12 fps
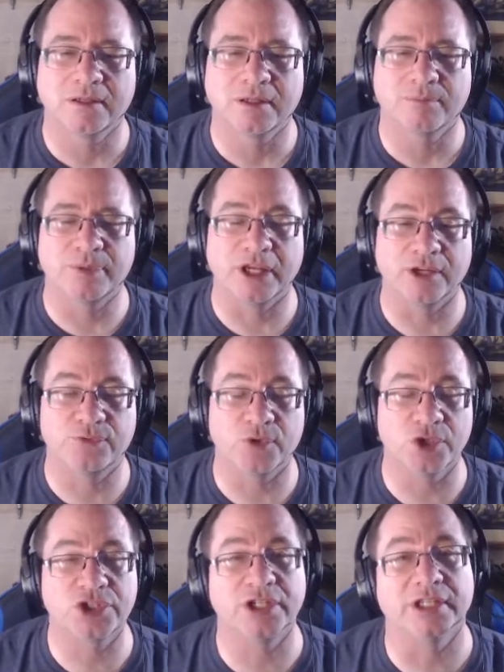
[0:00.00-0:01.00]
but
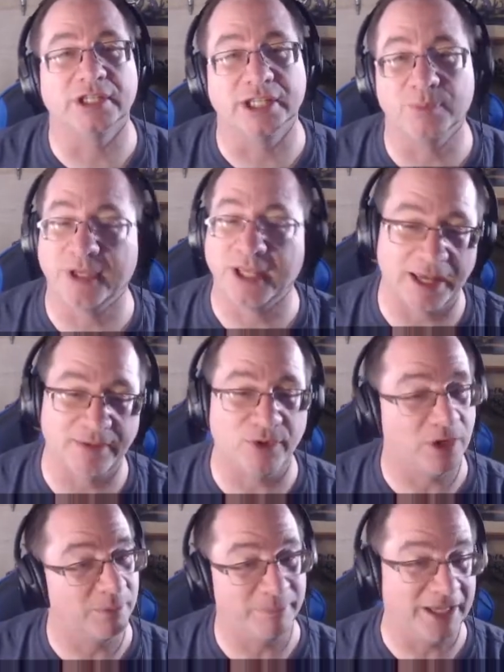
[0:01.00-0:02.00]
fortunately, we have
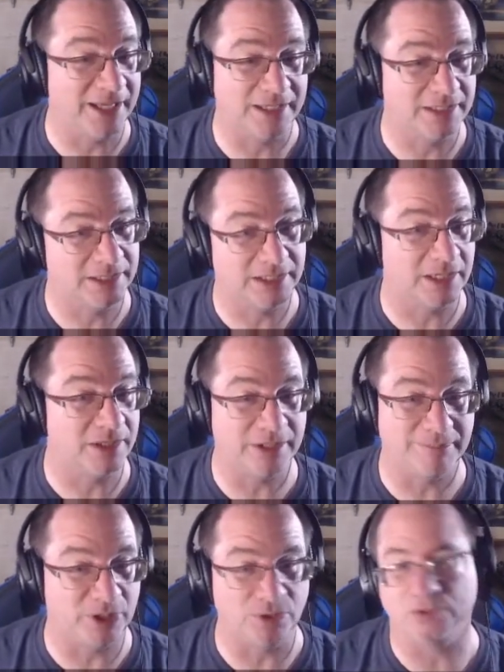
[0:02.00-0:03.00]
our bed on
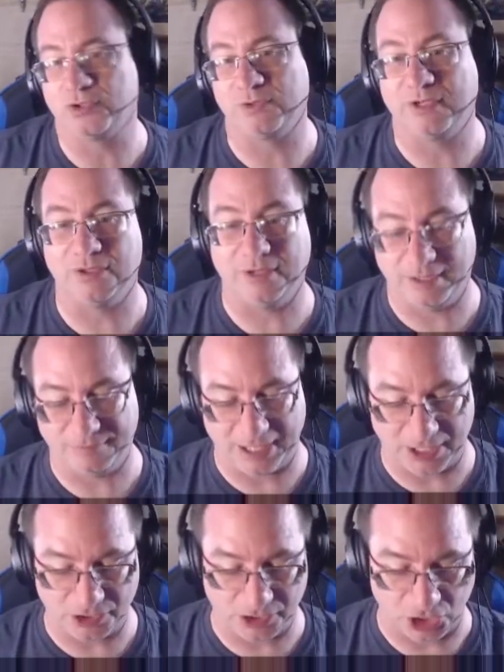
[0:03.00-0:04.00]
the boat, so I don't have to
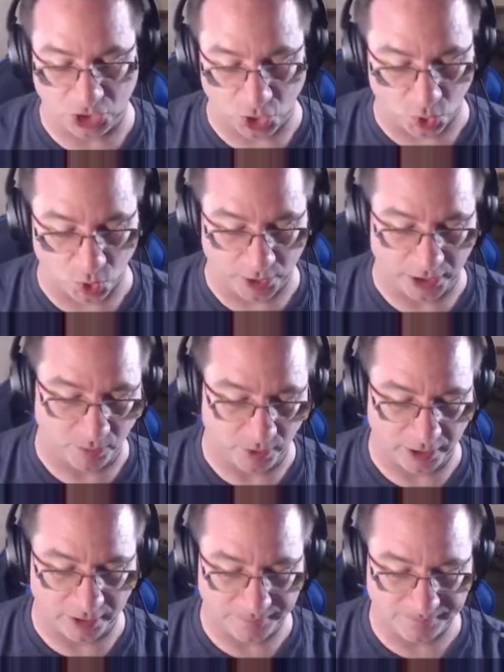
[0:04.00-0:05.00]
actually go anywhere.